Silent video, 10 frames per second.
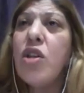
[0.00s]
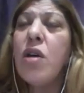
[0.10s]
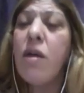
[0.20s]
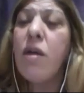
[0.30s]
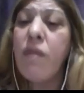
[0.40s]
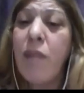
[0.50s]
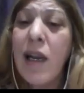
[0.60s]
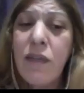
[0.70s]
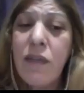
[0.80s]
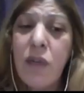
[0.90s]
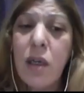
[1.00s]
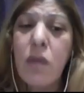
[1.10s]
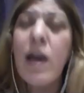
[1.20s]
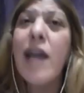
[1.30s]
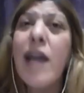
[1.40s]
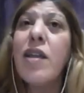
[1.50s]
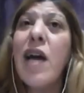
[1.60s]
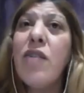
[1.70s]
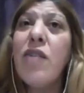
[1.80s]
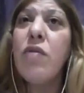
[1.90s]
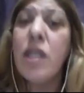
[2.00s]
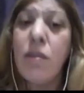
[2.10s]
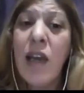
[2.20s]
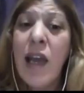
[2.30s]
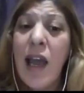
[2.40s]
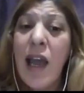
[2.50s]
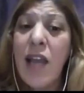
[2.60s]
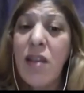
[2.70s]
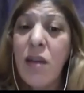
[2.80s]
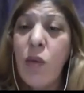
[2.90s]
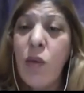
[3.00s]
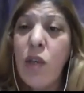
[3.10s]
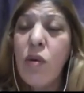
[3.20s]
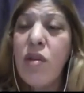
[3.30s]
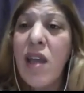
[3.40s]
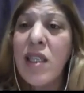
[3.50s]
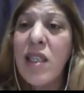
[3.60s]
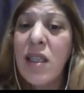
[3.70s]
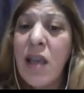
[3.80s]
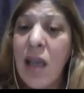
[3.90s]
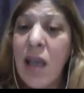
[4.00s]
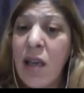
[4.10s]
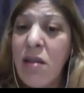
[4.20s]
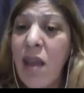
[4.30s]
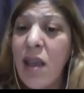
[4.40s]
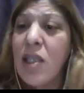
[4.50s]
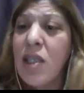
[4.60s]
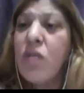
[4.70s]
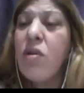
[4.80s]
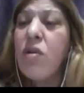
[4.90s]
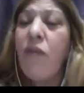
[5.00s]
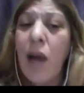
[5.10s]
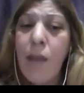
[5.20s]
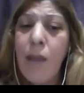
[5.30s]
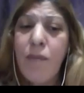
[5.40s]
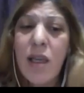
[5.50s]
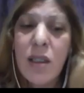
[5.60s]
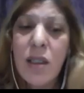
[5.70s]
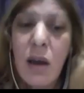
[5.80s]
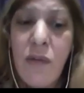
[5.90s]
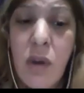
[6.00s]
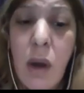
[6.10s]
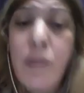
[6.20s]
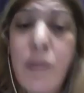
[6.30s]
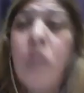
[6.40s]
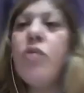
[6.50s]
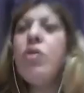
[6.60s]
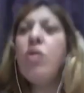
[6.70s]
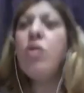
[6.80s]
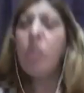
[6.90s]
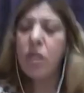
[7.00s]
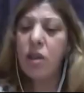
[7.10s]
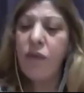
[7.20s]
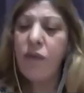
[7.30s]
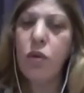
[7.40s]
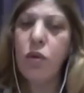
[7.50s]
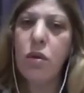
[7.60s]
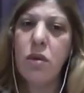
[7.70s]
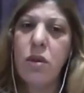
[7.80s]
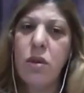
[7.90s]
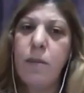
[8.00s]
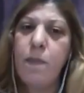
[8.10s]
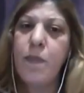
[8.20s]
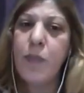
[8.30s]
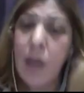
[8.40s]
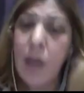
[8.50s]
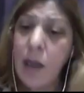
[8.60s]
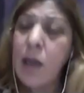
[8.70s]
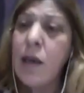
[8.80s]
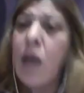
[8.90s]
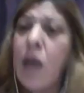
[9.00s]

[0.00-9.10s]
of blood flow and aneurysm. And we use this thanks to the development of the computer software. Now we